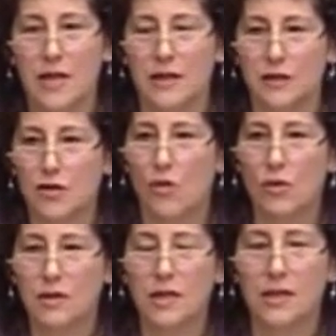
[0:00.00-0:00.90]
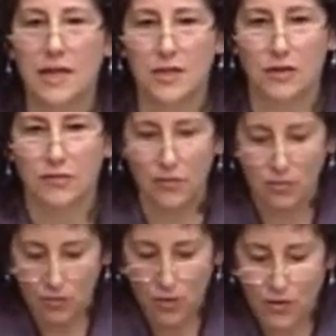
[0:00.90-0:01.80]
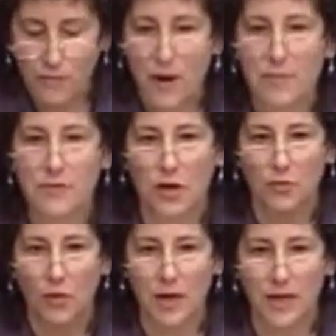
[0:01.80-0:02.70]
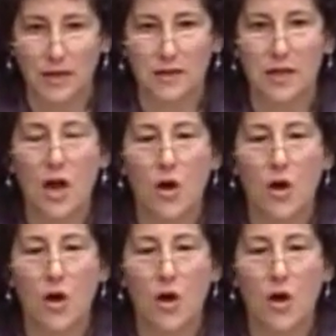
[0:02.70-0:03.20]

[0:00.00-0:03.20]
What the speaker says: that the total collection from a row of pumps on one end